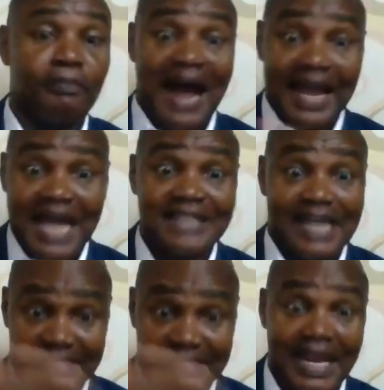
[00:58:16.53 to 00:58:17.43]
buyers
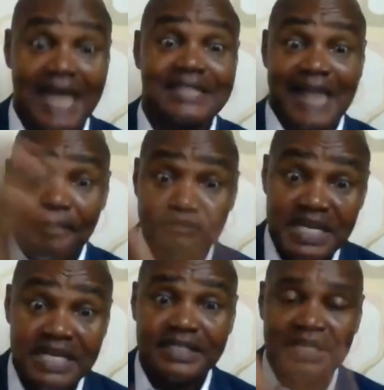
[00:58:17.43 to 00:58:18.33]
and sellers can
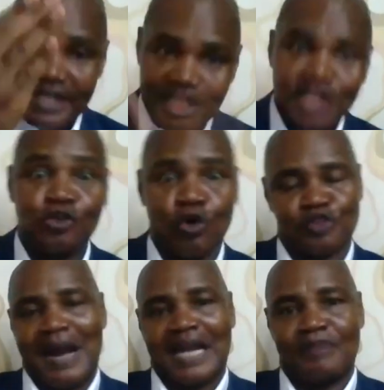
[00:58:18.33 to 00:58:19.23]
meet in those
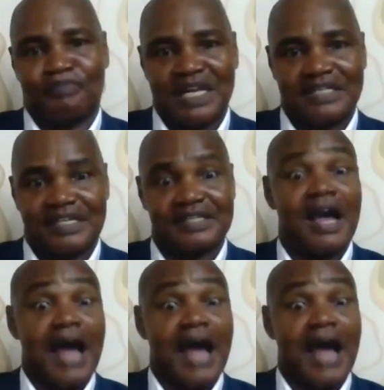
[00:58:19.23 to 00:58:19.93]
marketplaces.